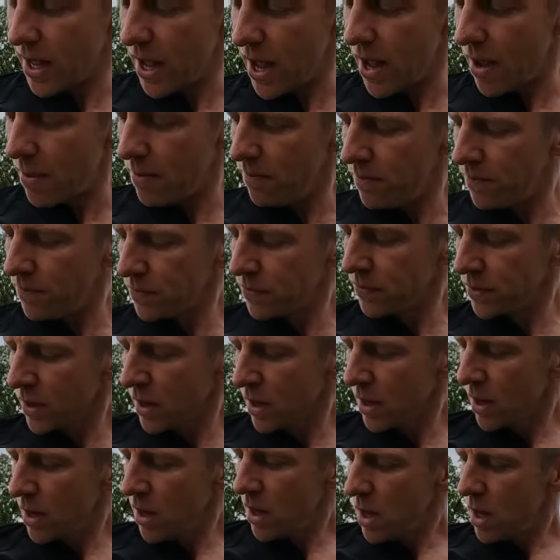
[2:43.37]
that.
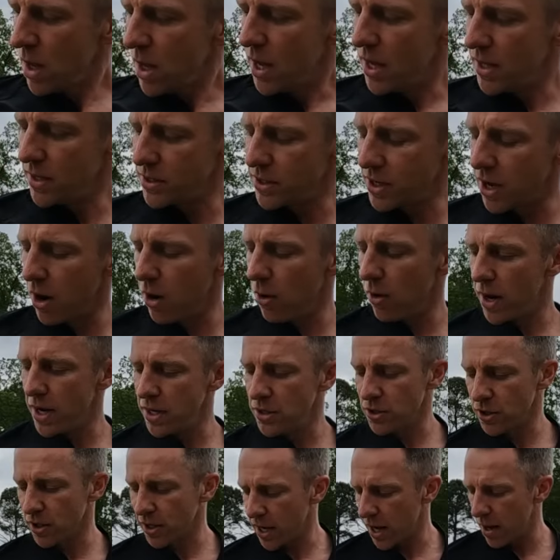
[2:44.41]
And so
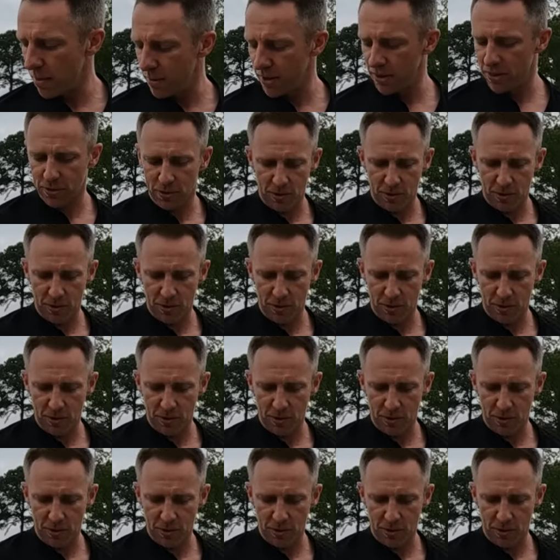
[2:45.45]
as you're coming